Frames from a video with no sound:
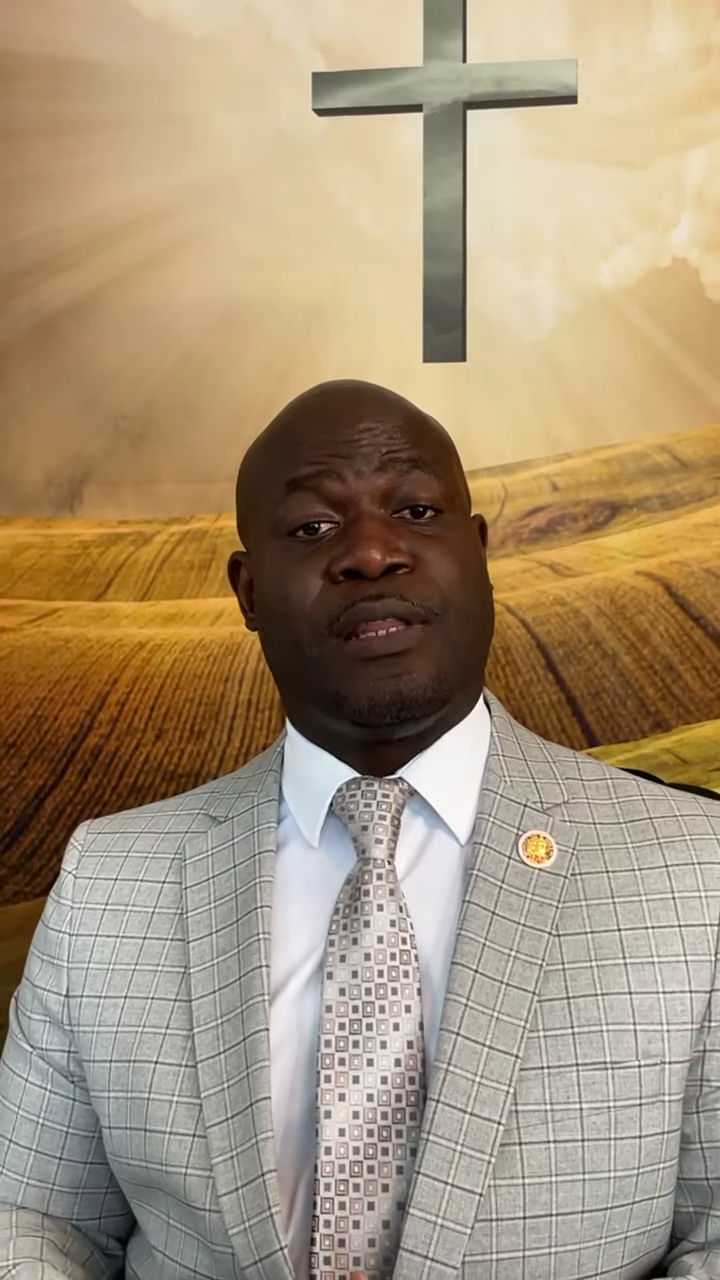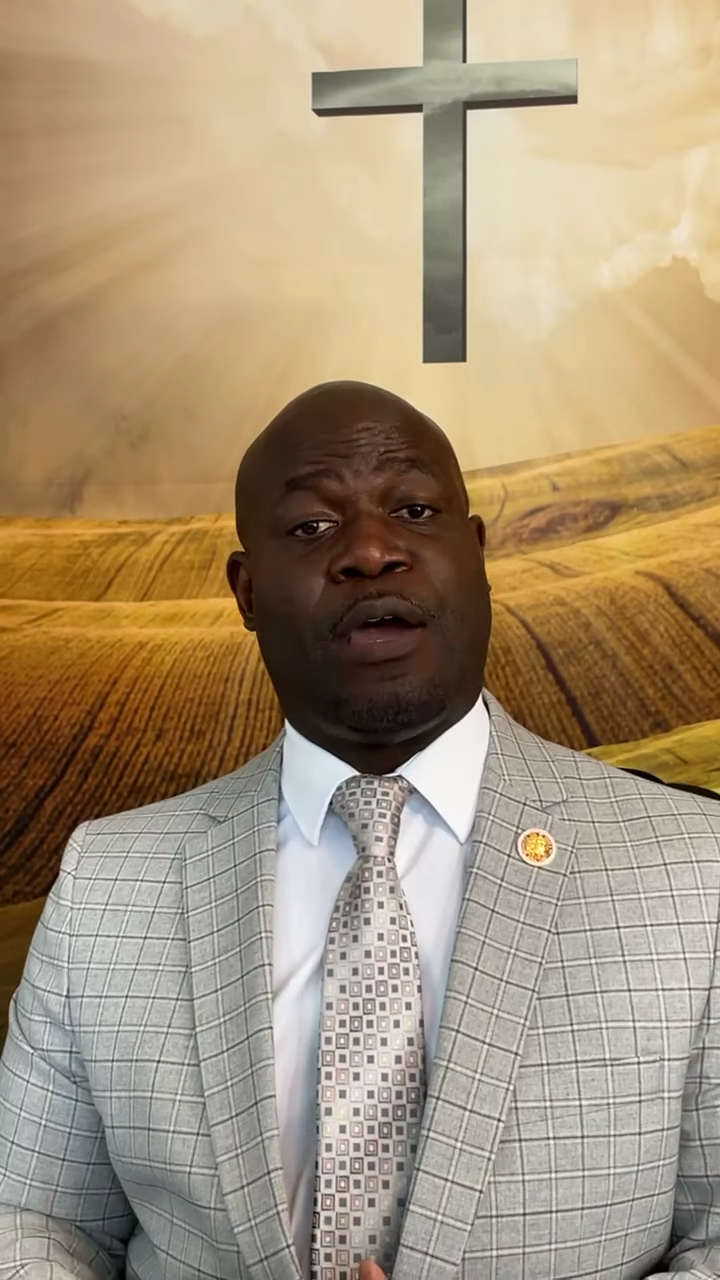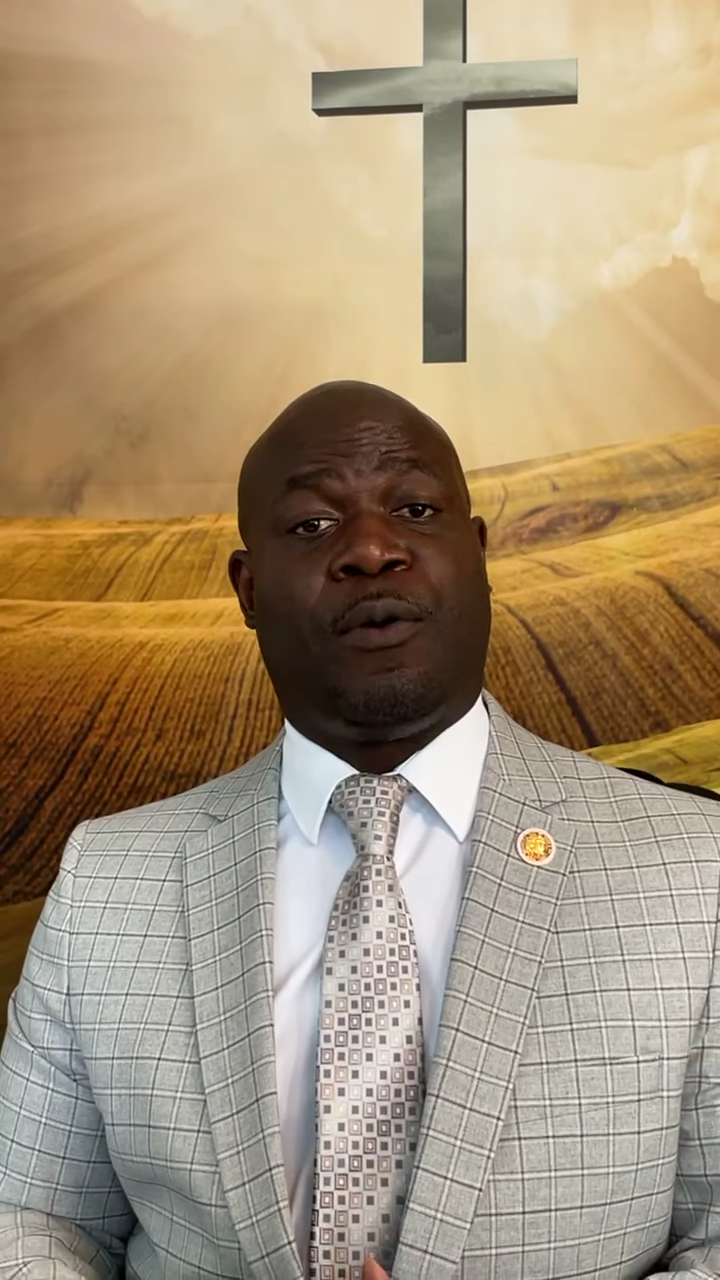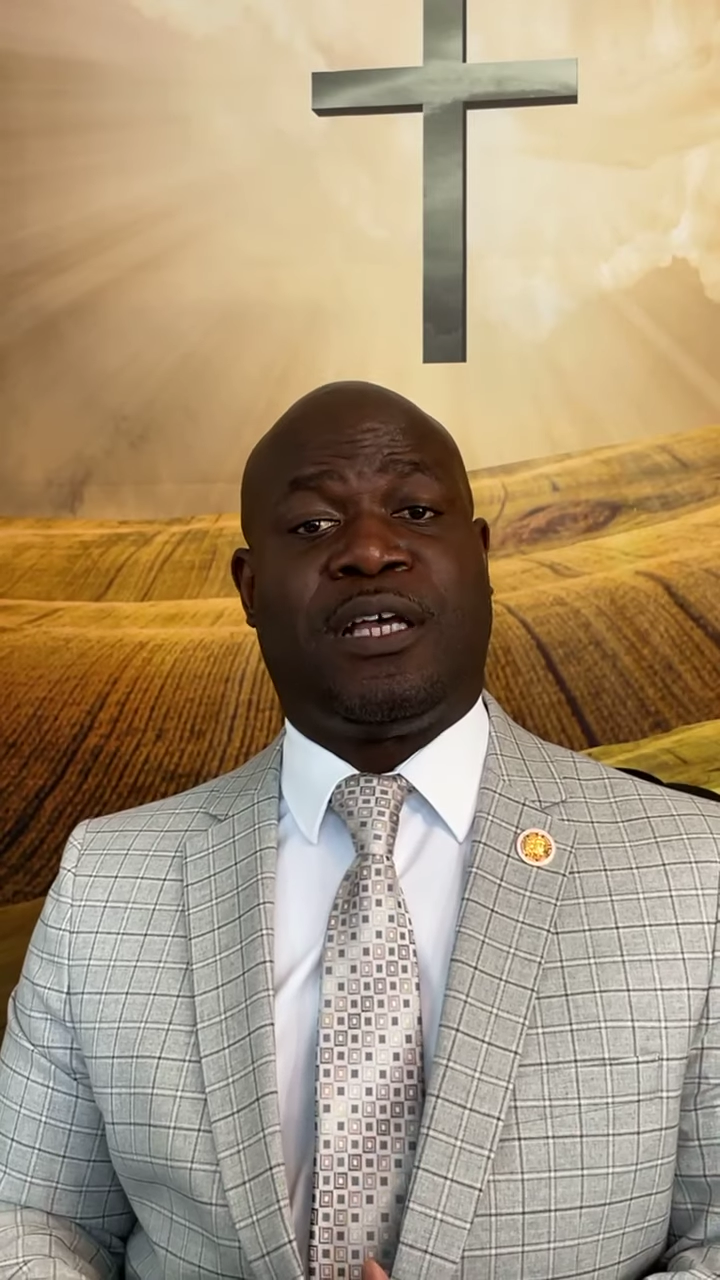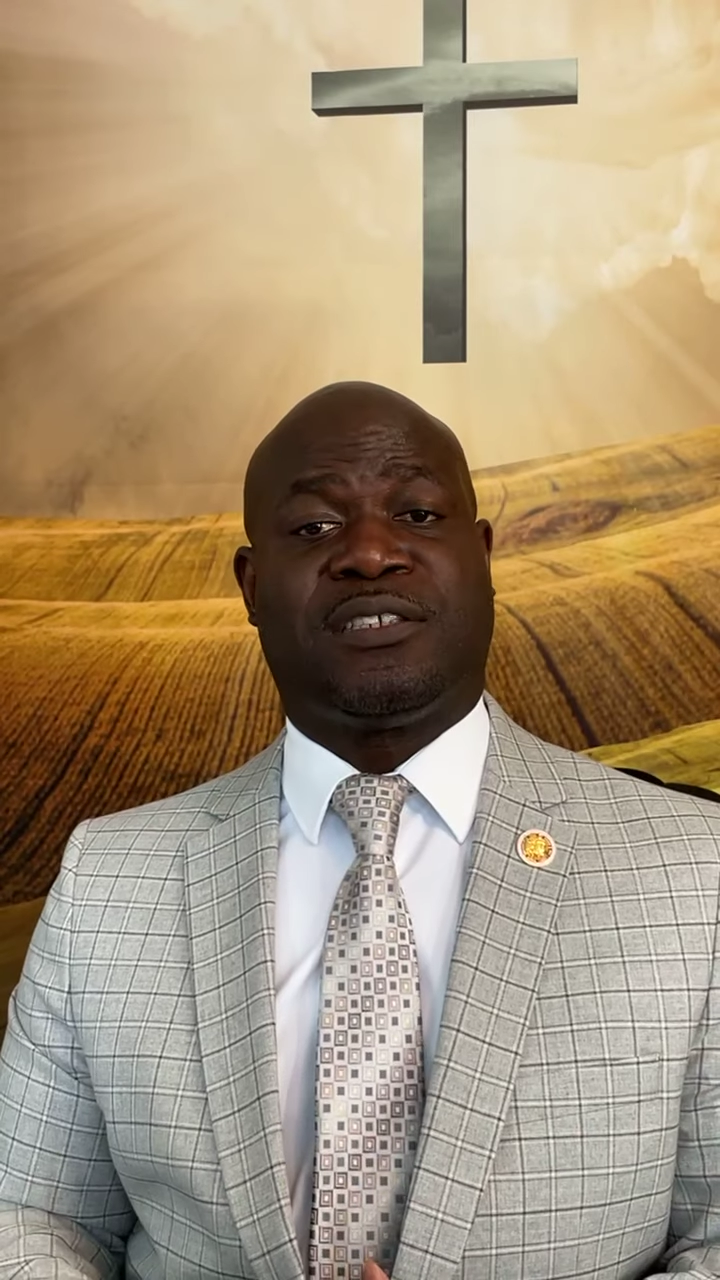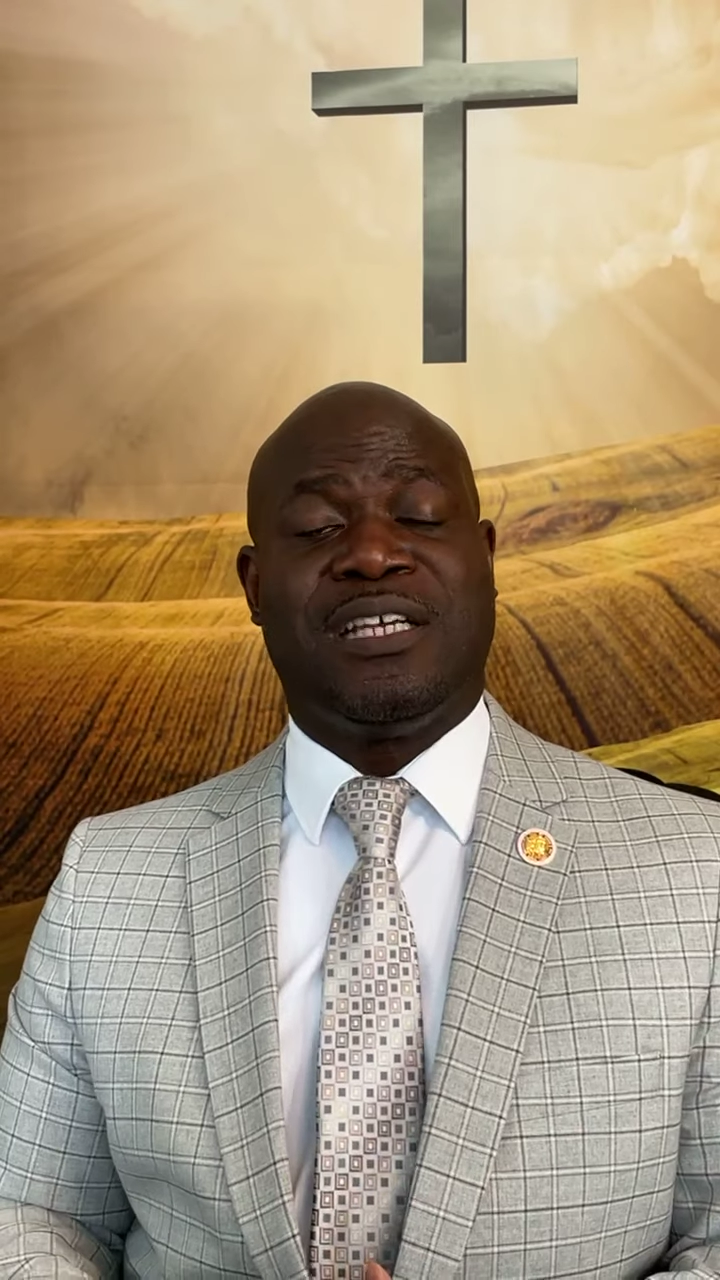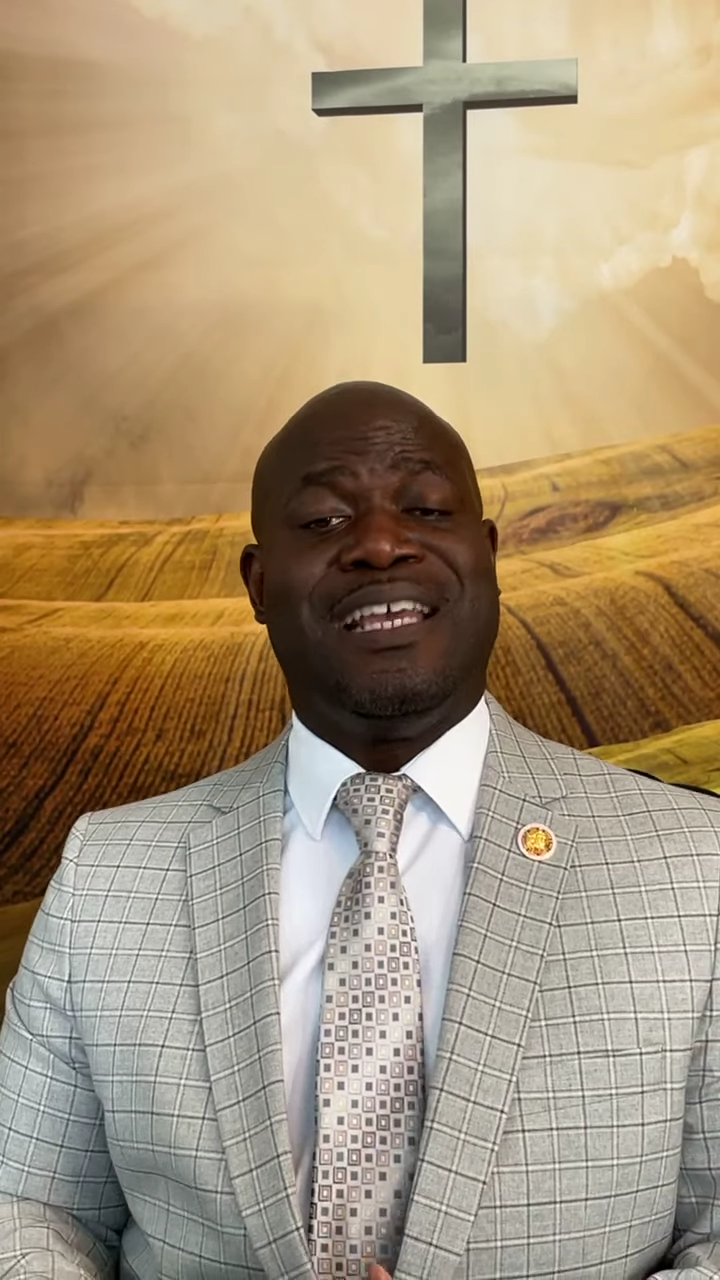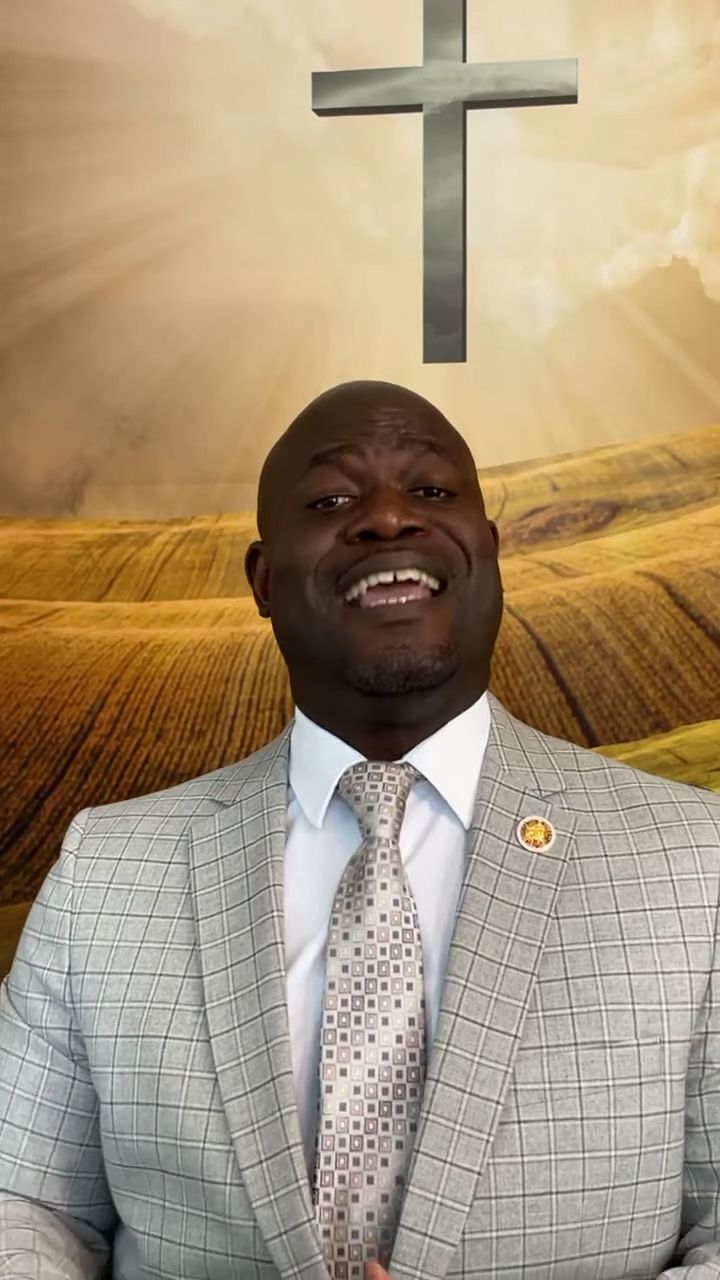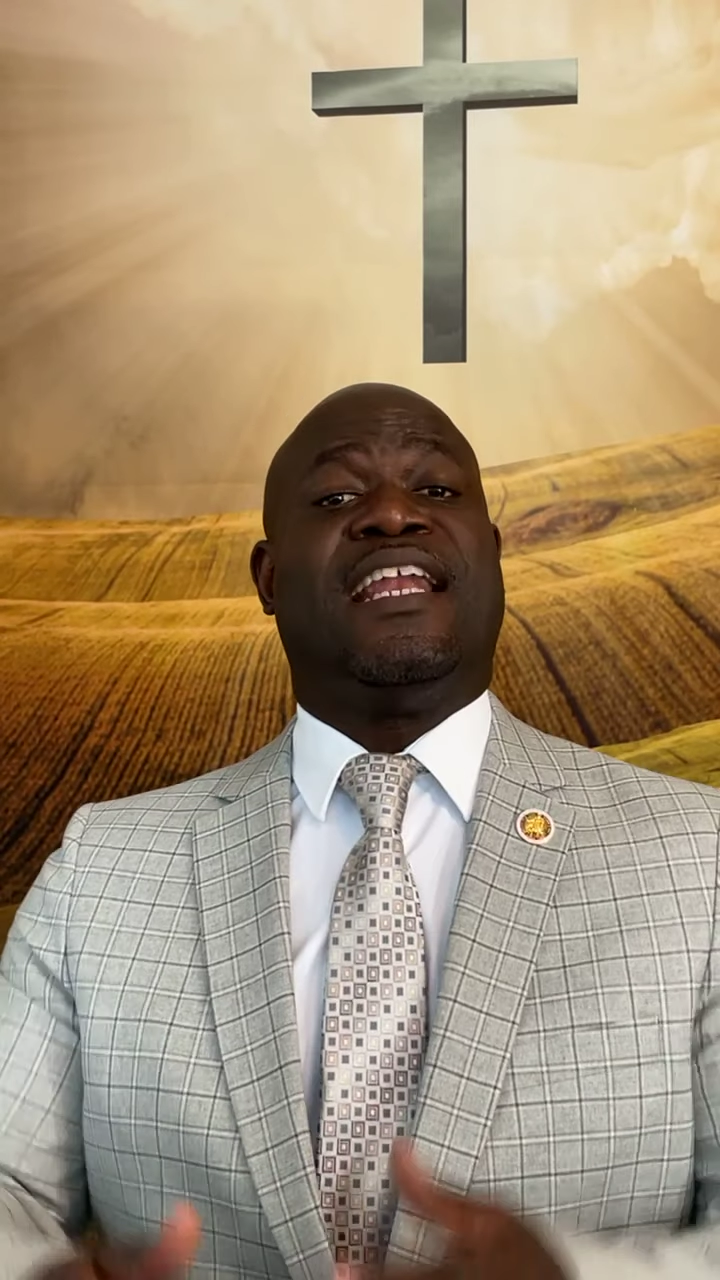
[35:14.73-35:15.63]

there was